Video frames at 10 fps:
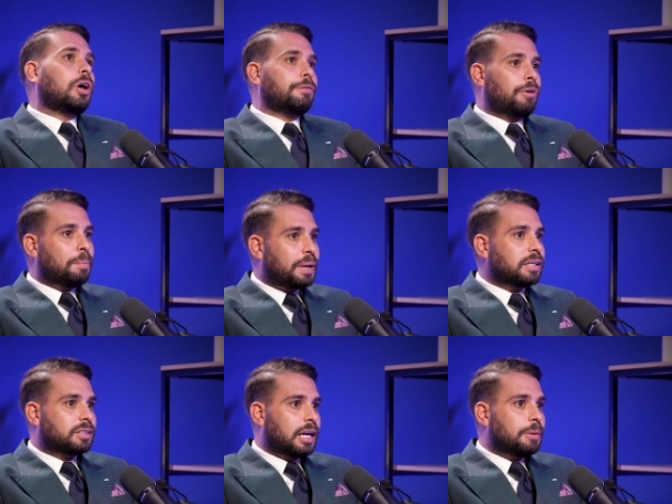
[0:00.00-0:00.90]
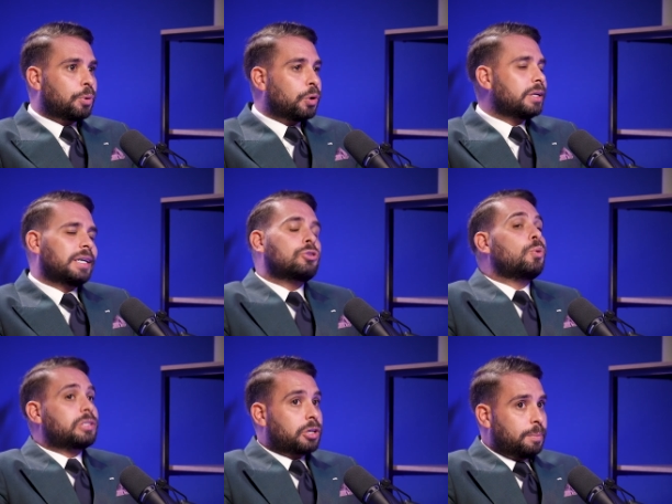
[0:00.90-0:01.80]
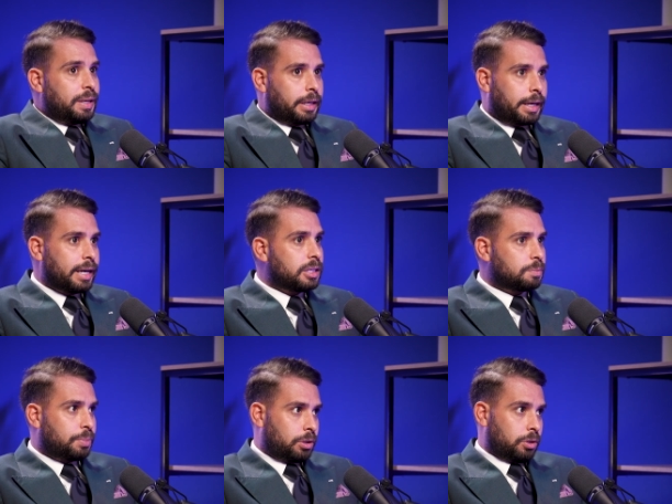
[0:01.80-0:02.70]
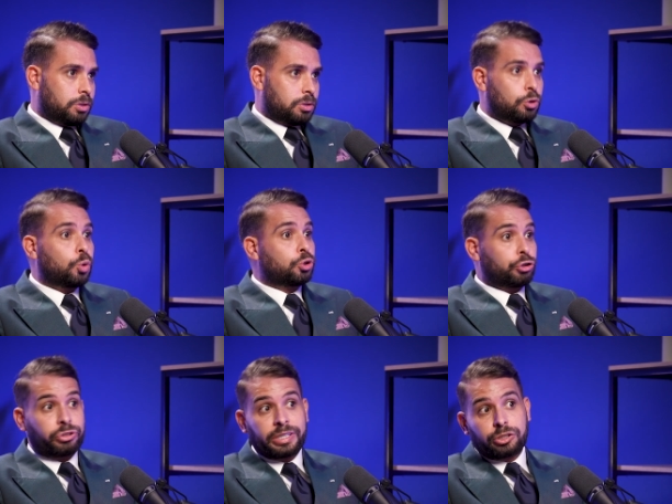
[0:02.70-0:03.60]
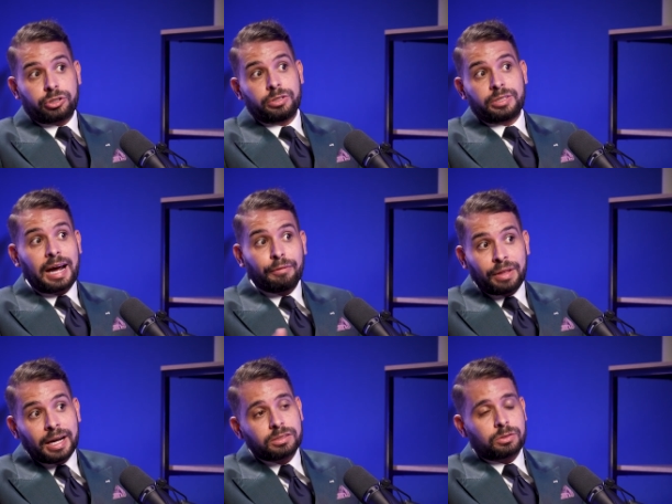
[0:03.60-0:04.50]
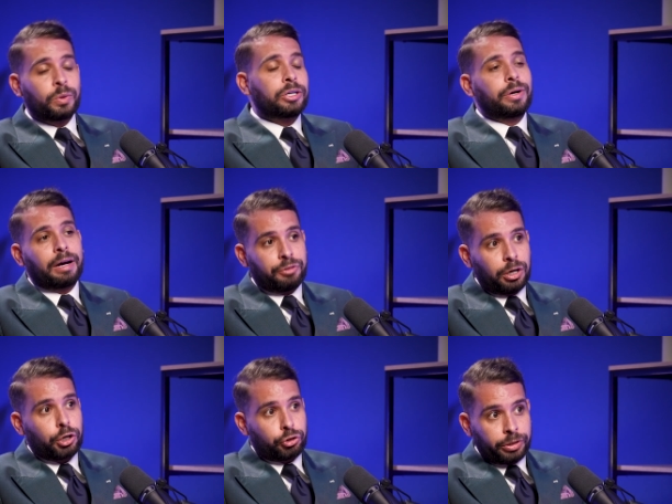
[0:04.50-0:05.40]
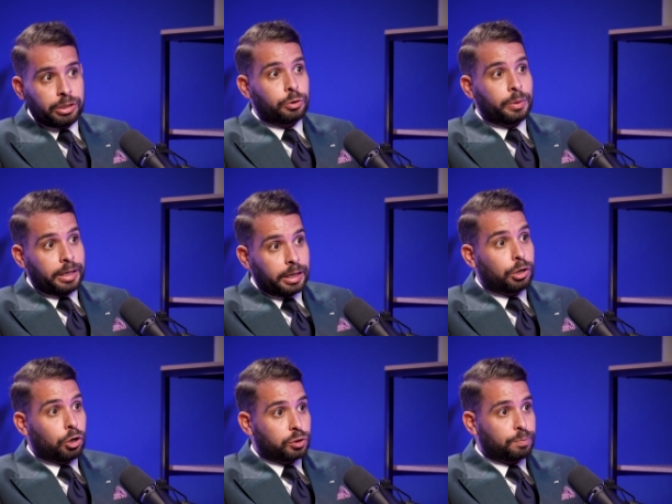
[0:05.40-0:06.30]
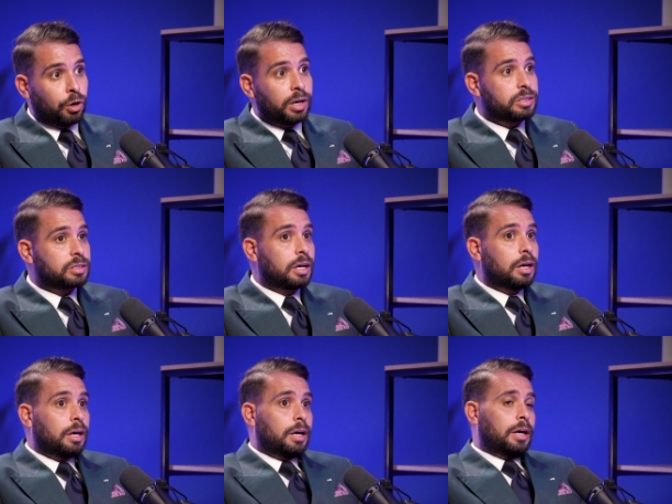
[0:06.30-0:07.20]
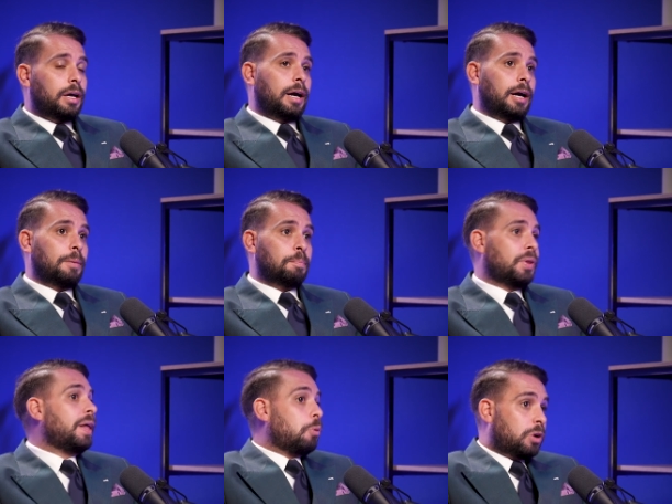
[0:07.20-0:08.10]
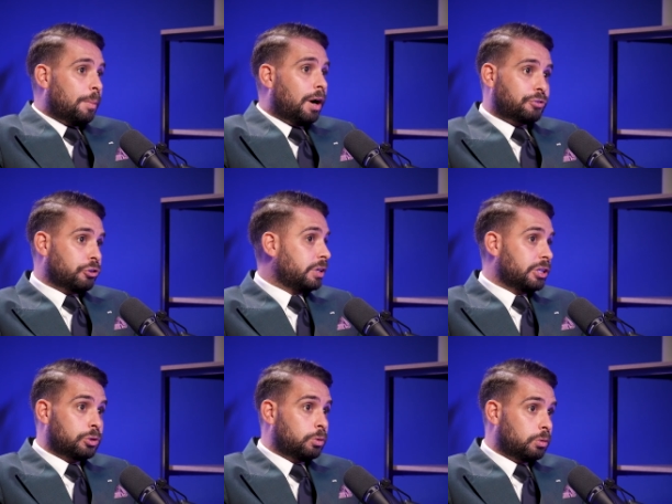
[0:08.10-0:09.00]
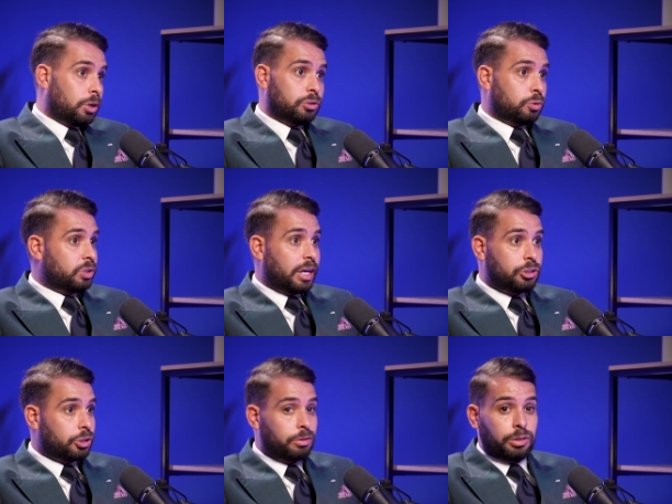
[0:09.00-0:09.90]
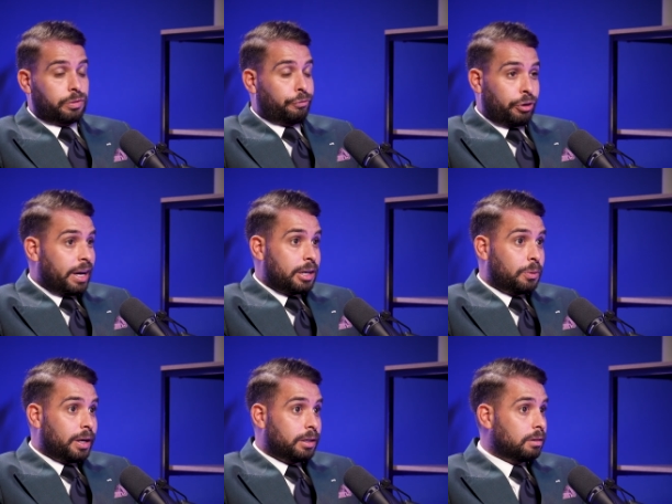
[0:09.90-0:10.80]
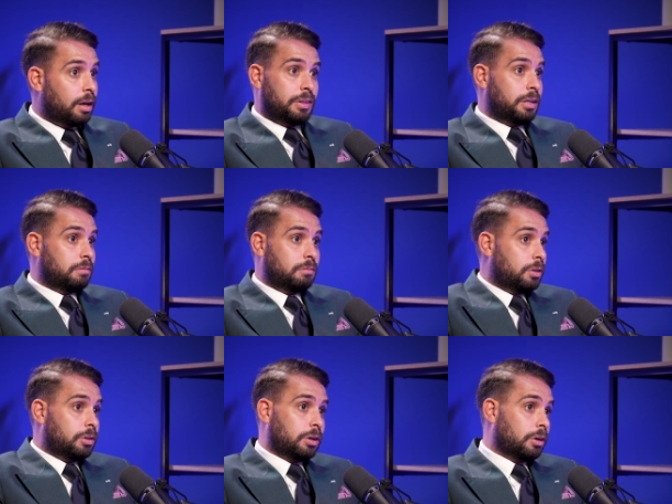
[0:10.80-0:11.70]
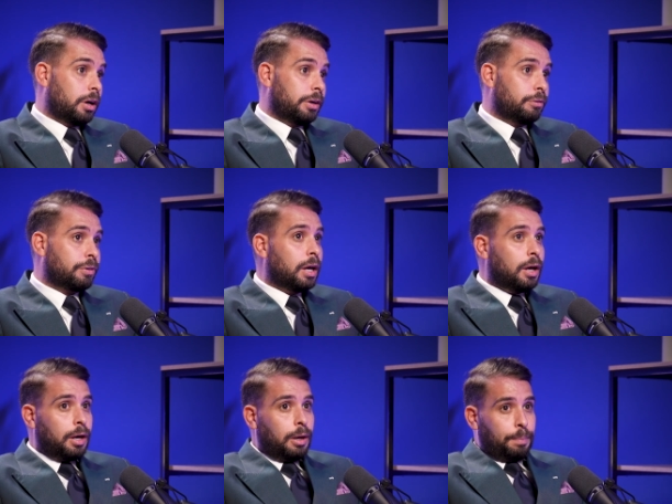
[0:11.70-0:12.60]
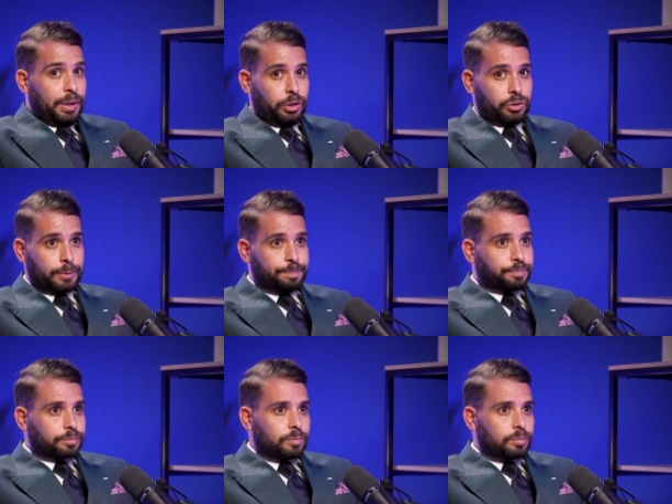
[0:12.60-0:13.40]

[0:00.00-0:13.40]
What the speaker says: kind of our biggest selling point. It's not always going to be the case, because not all jurisdictions have that. So we don't have the luxury at doing it at cost price. But that will come after your initial consultation that's free anyway. And then you can because